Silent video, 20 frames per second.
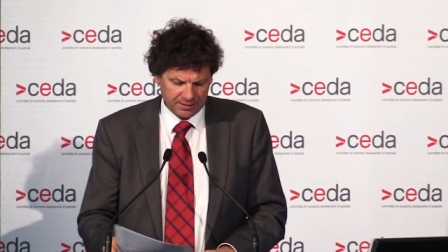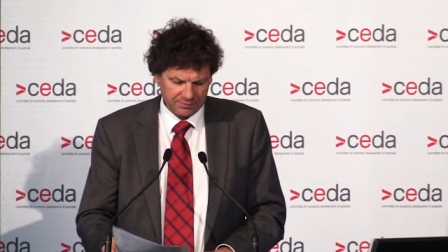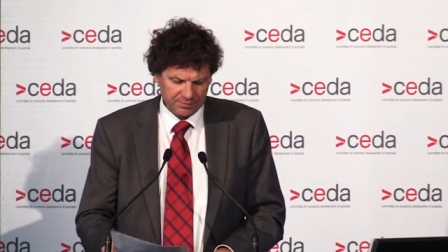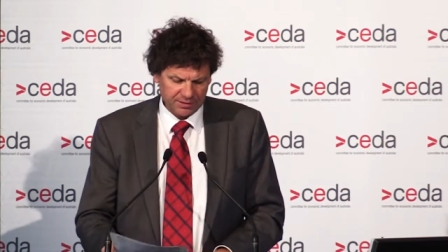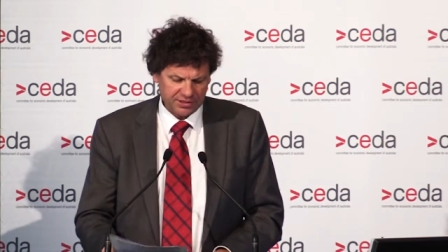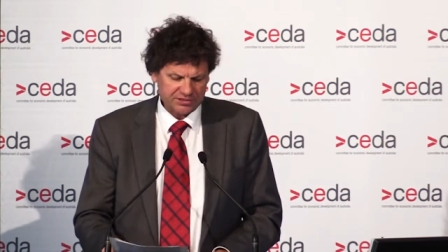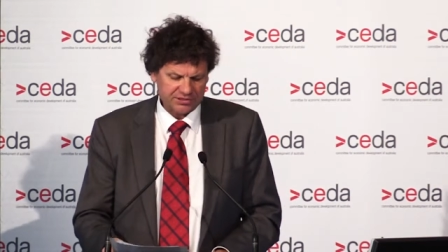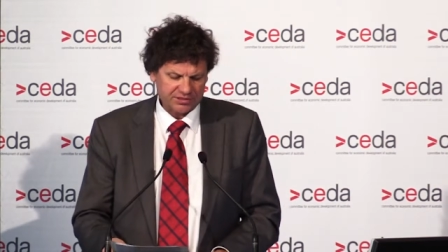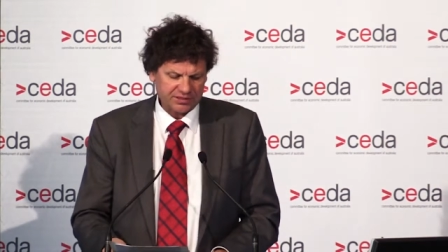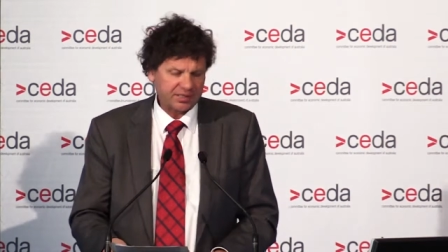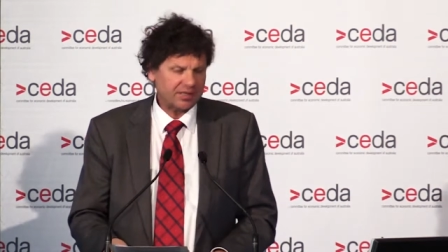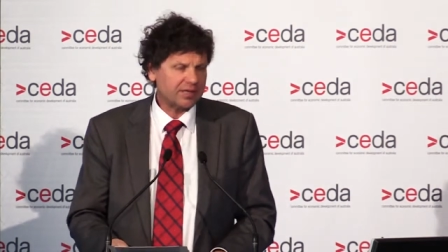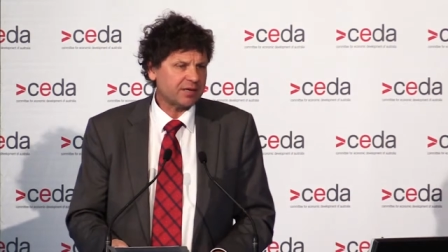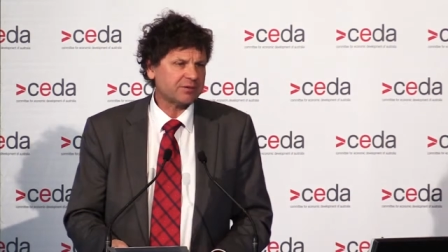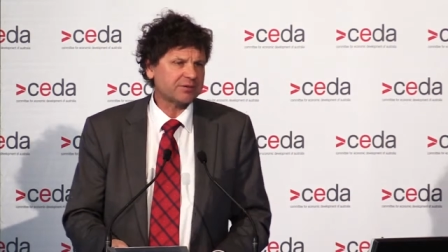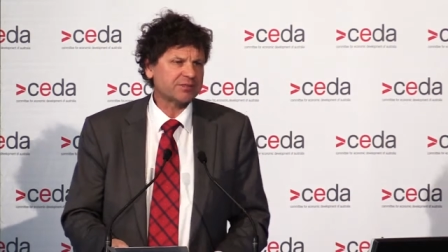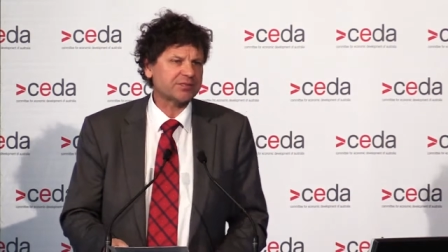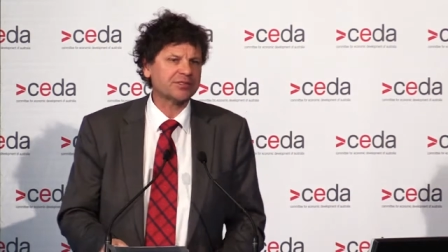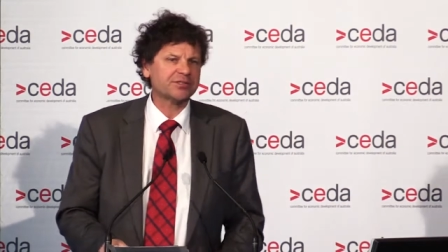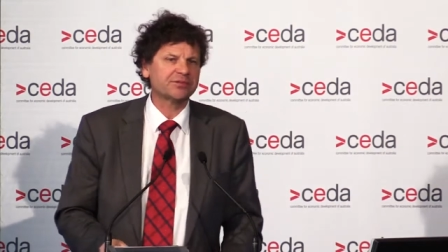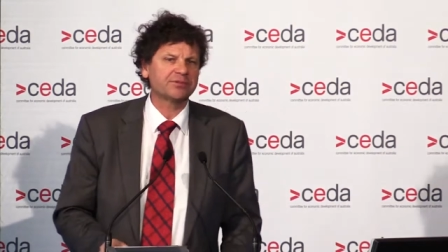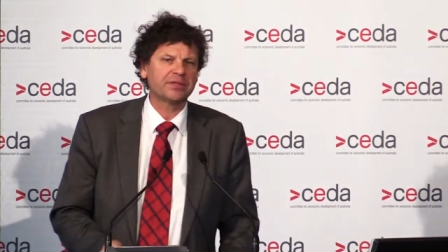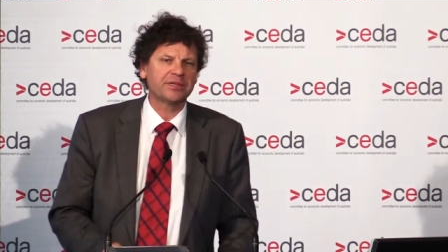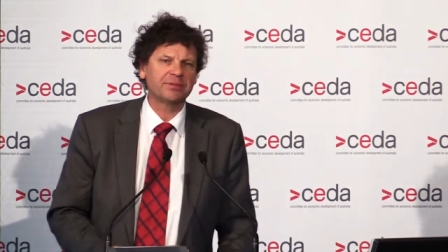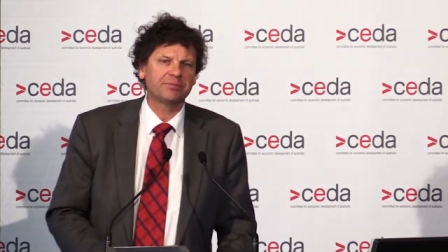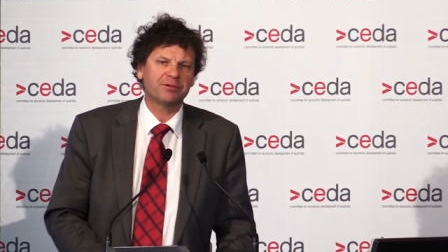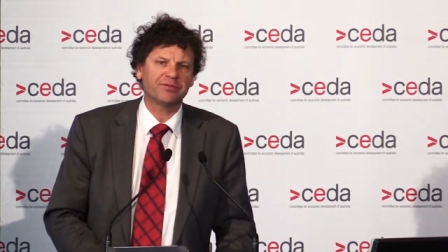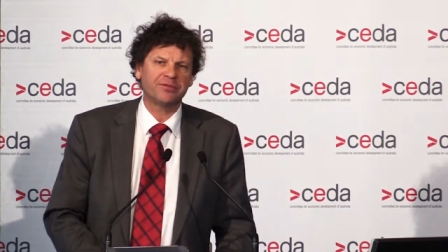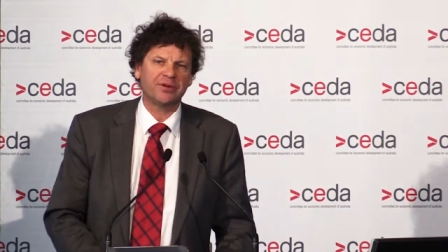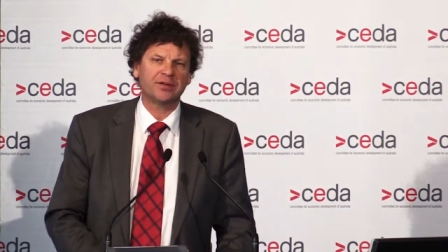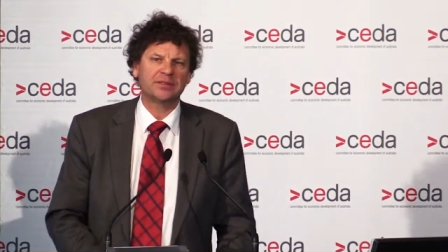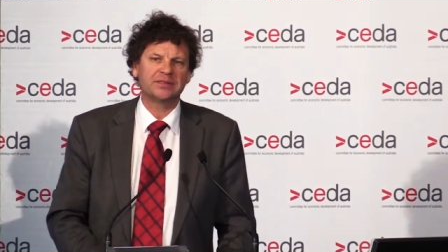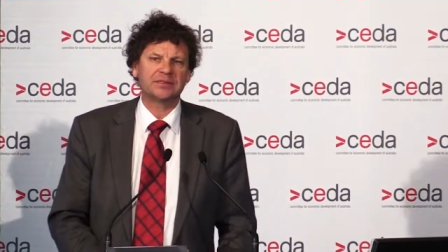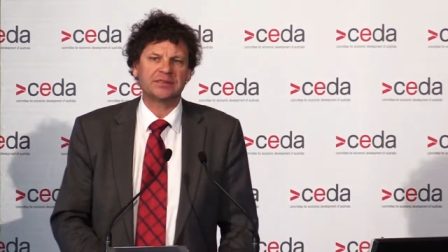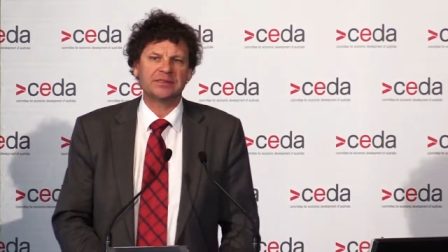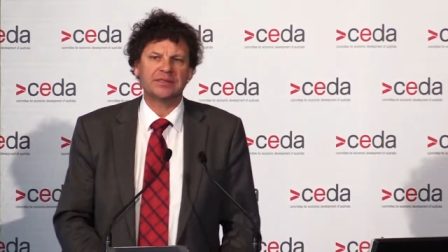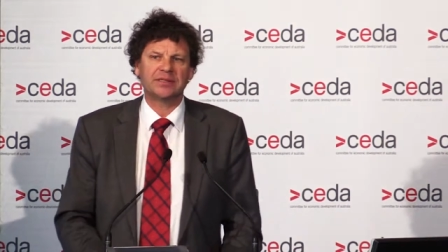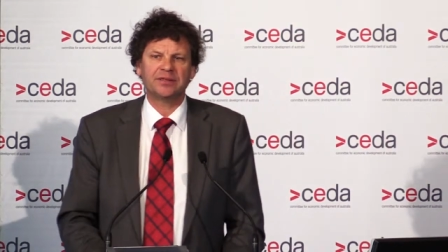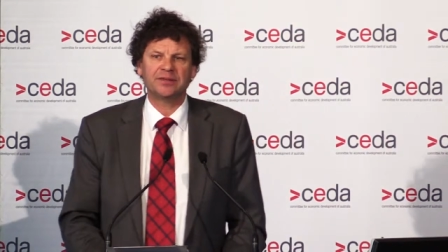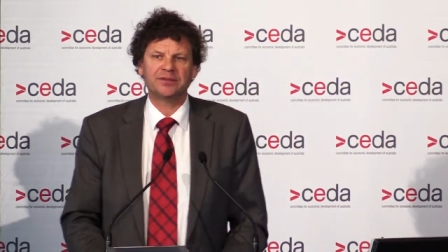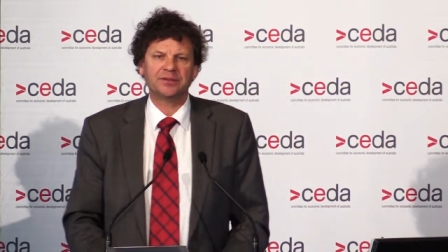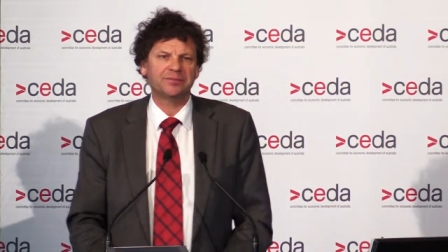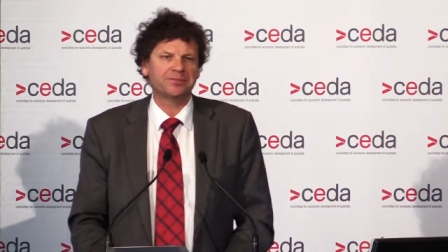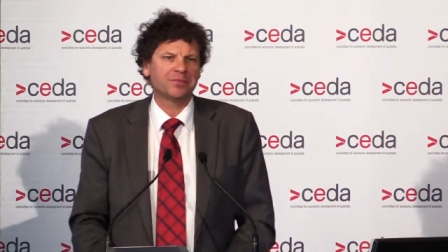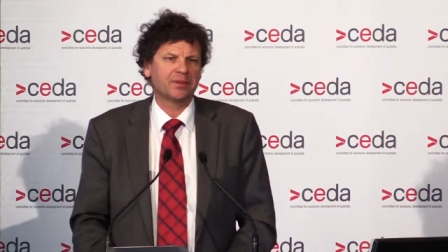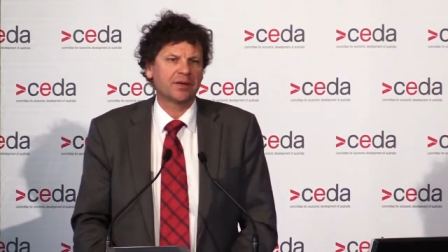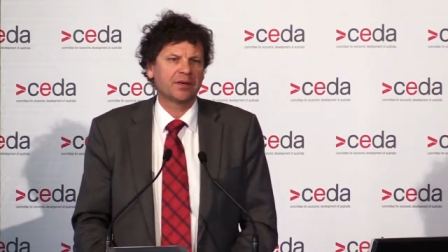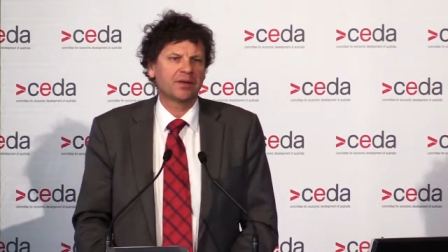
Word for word: Because today I was just really provoked to tell you